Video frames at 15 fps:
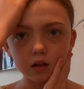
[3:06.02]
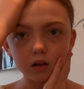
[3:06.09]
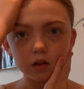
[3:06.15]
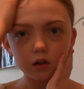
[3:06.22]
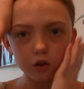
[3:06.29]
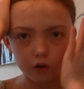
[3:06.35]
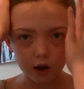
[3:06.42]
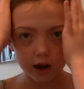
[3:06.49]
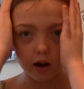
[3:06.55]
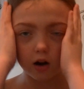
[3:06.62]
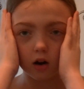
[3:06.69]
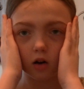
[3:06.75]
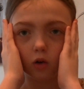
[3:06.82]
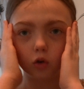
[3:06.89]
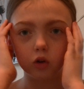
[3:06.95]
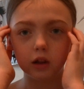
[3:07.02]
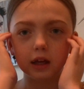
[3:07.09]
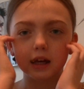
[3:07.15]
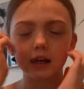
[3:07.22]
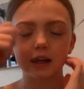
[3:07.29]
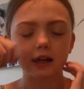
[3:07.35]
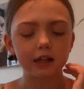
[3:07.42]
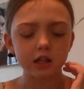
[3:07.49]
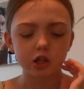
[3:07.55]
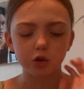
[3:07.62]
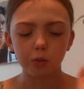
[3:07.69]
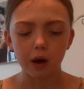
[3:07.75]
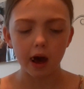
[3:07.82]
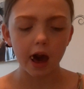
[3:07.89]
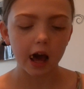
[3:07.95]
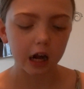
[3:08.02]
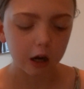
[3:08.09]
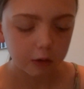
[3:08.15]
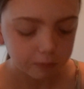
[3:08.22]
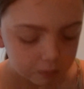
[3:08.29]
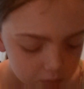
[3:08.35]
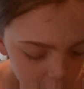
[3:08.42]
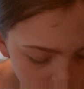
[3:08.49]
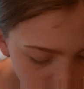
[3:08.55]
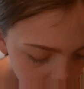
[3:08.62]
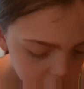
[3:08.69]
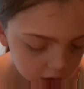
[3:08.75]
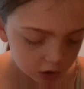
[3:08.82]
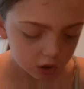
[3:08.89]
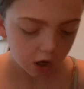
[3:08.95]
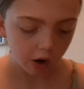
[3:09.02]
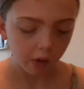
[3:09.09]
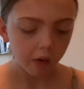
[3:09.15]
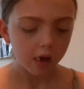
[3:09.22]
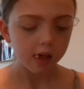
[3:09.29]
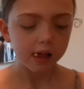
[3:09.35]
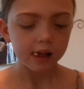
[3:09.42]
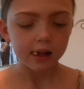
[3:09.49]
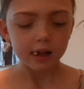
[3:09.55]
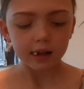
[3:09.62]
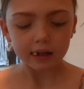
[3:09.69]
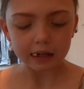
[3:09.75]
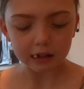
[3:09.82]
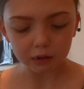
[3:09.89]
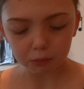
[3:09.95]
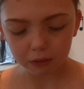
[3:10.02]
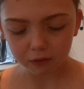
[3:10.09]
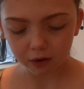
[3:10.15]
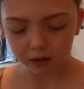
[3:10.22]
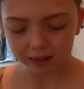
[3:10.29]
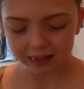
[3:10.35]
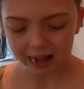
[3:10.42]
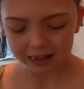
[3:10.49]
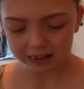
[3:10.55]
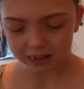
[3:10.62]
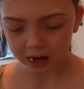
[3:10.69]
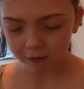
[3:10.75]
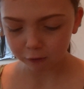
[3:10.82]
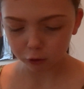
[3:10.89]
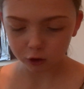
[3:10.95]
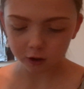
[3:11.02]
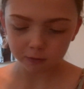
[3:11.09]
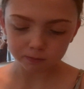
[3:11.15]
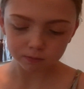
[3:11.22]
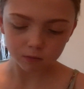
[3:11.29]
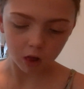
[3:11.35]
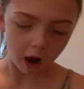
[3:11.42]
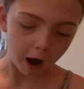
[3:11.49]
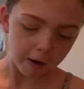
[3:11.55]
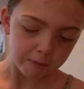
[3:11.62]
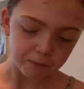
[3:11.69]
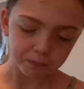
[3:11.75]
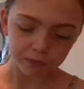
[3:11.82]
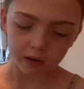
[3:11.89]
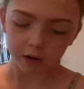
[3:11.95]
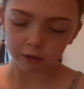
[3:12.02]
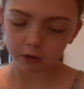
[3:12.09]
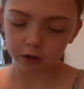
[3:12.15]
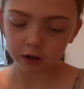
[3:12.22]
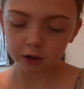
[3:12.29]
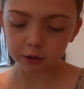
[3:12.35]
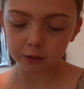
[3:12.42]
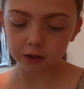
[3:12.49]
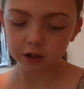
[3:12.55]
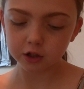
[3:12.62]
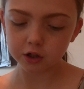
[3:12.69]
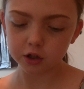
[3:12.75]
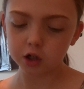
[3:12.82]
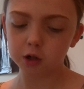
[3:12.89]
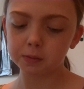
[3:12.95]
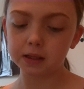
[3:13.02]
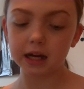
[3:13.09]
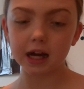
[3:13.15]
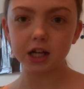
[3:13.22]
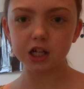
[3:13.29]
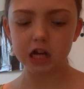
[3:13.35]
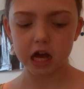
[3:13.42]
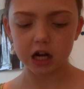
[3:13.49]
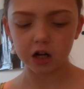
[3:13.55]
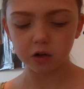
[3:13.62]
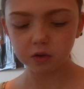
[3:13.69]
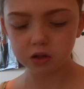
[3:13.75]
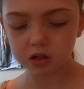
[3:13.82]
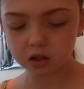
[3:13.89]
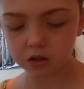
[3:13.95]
your hair or it gets in the way. So now that we've got that covered, I'm going to show you all my eyeshadows.